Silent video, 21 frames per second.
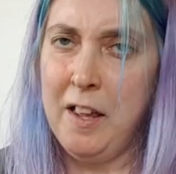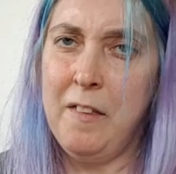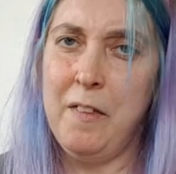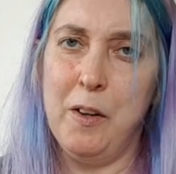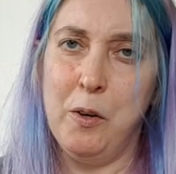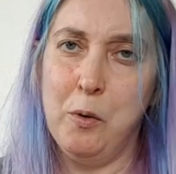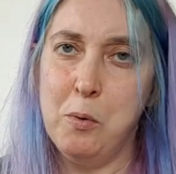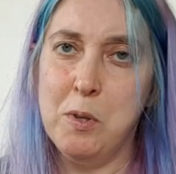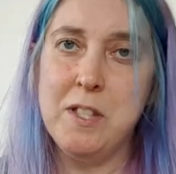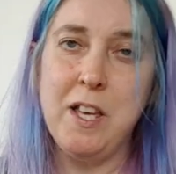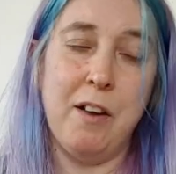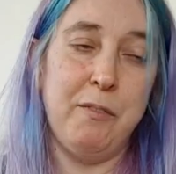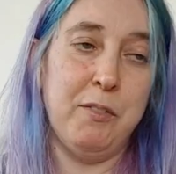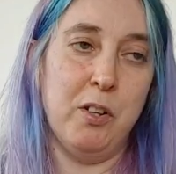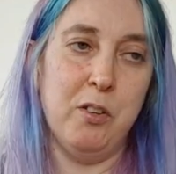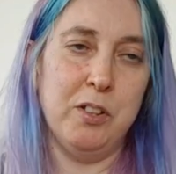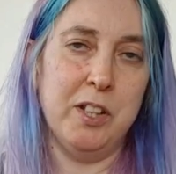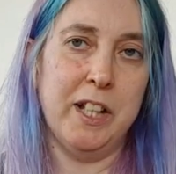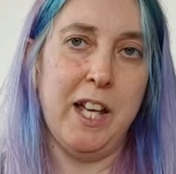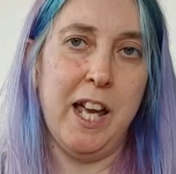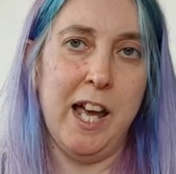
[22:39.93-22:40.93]
They always have it
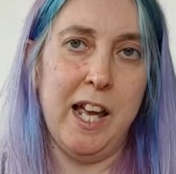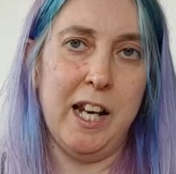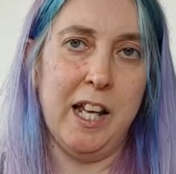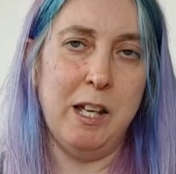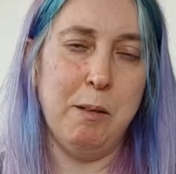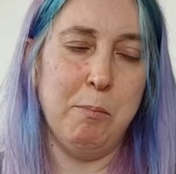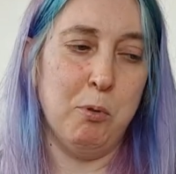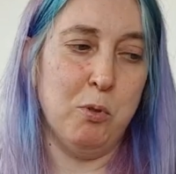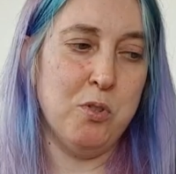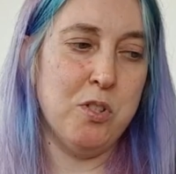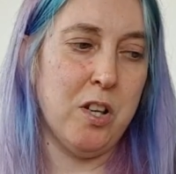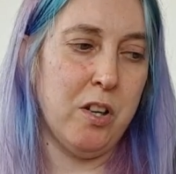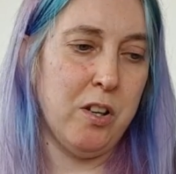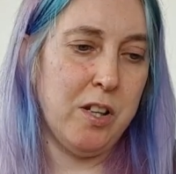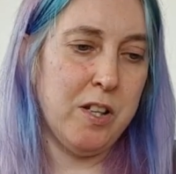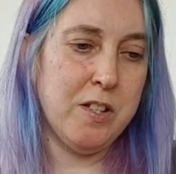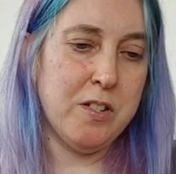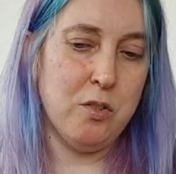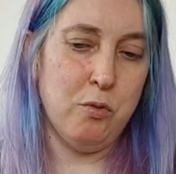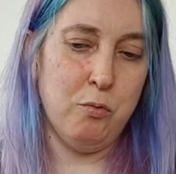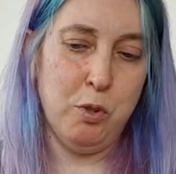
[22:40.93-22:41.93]
on the care label, so
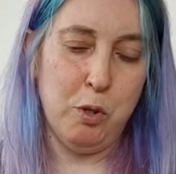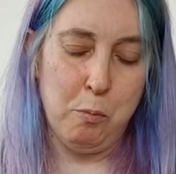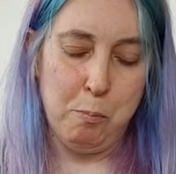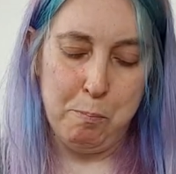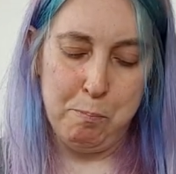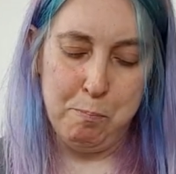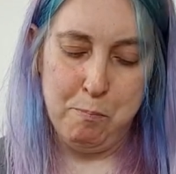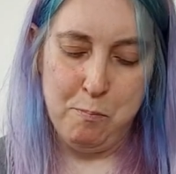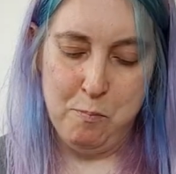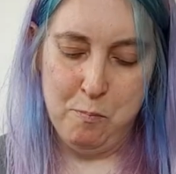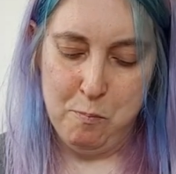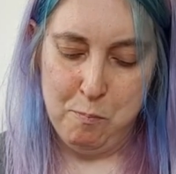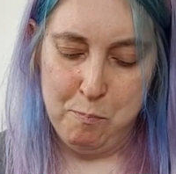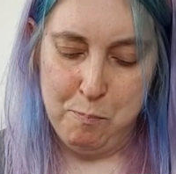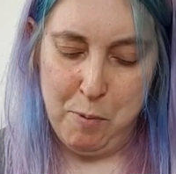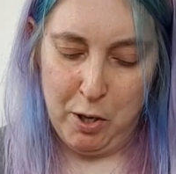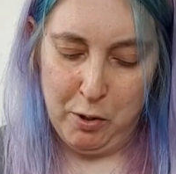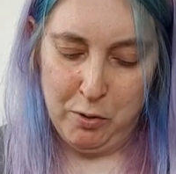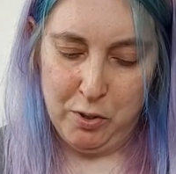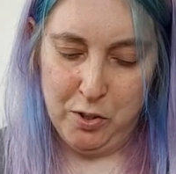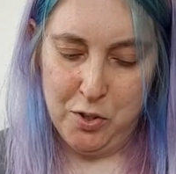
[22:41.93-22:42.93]
it's a real
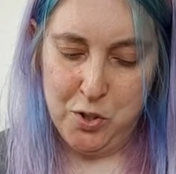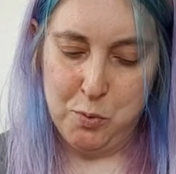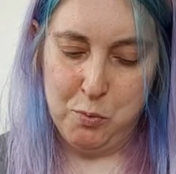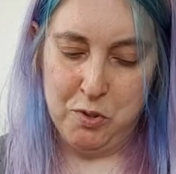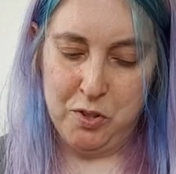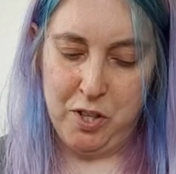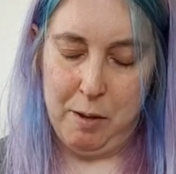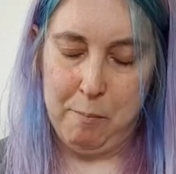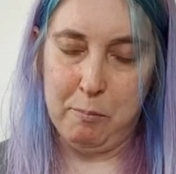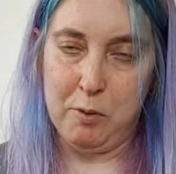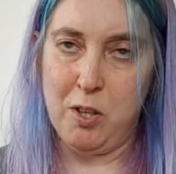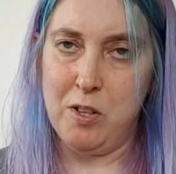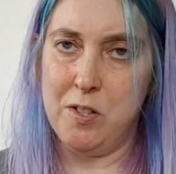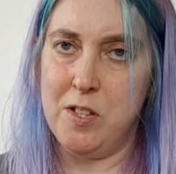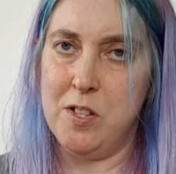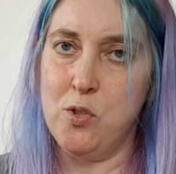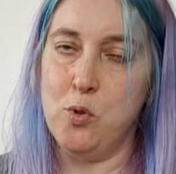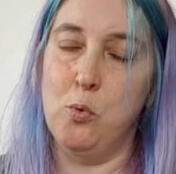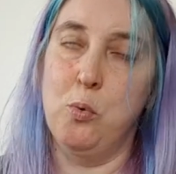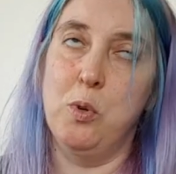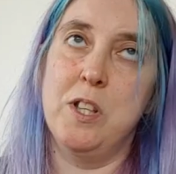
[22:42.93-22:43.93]
bonus with them because
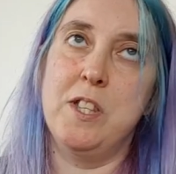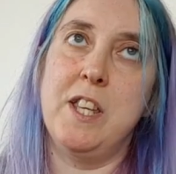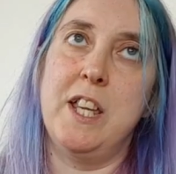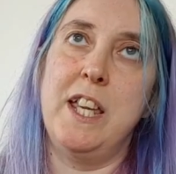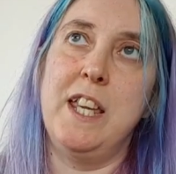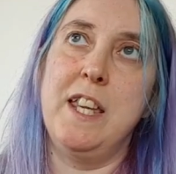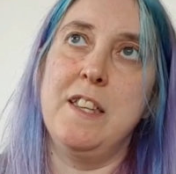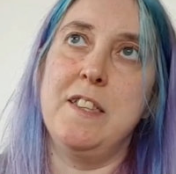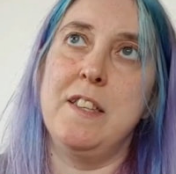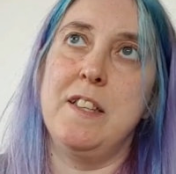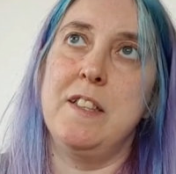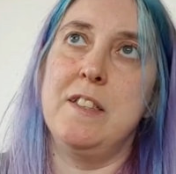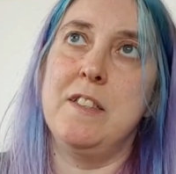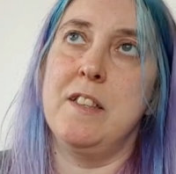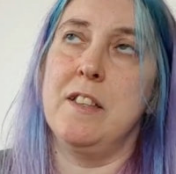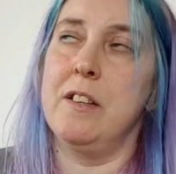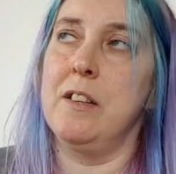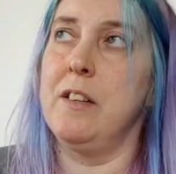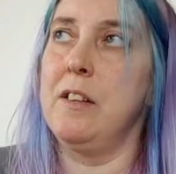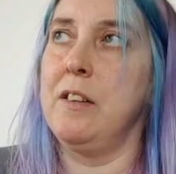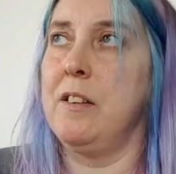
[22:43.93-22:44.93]
it's always easy
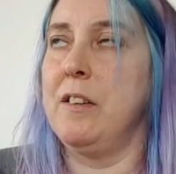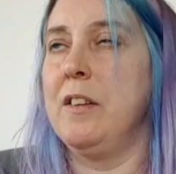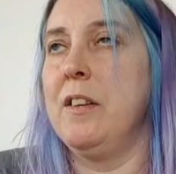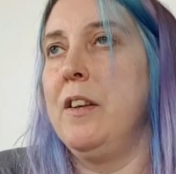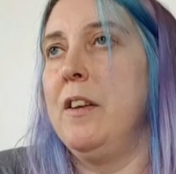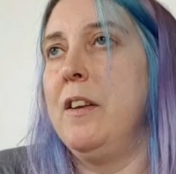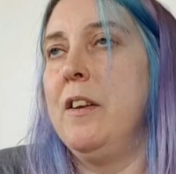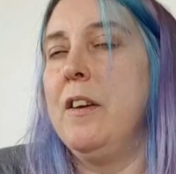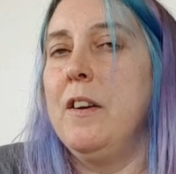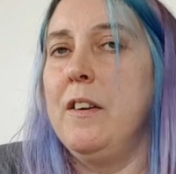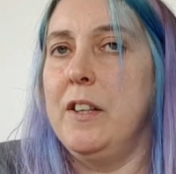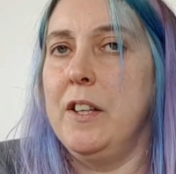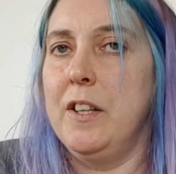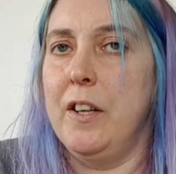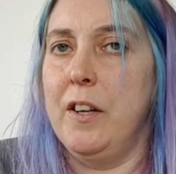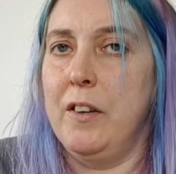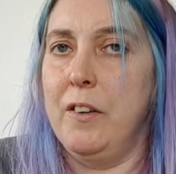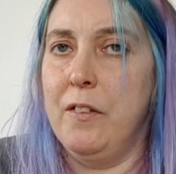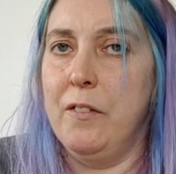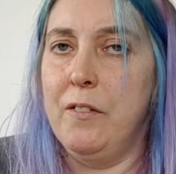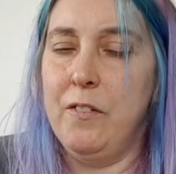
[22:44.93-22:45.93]
to, you
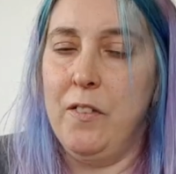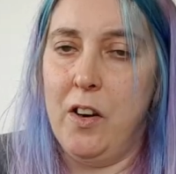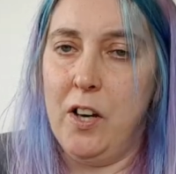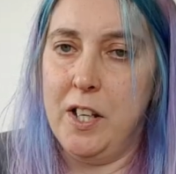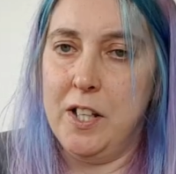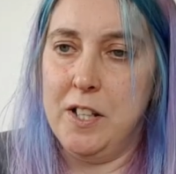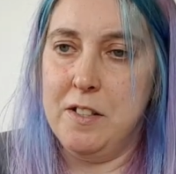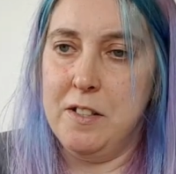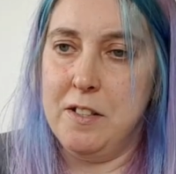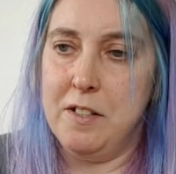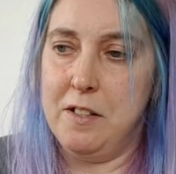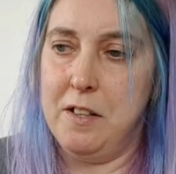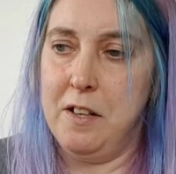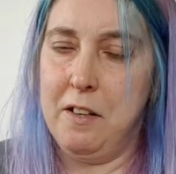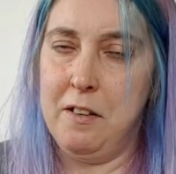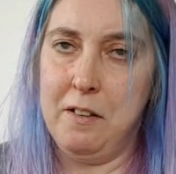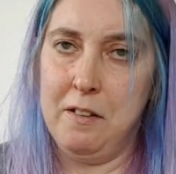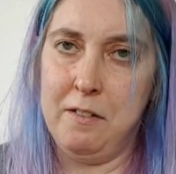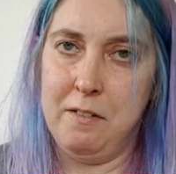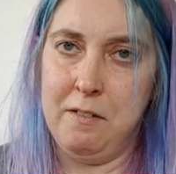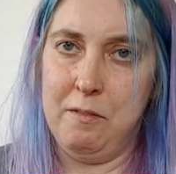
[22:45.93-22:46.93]
know, find
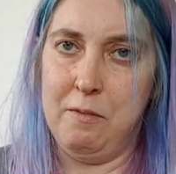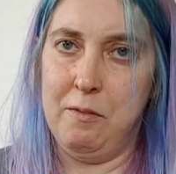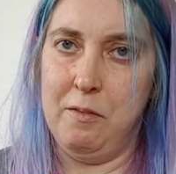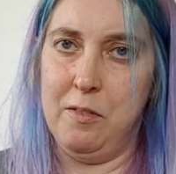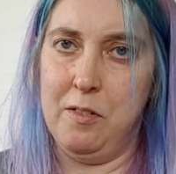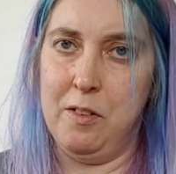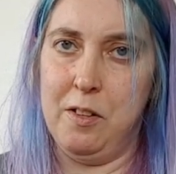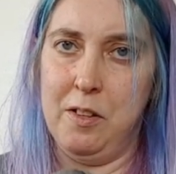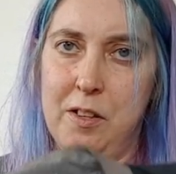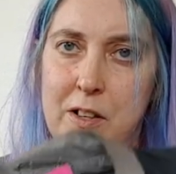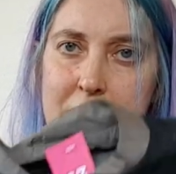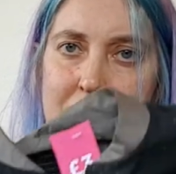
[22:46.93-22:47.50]
the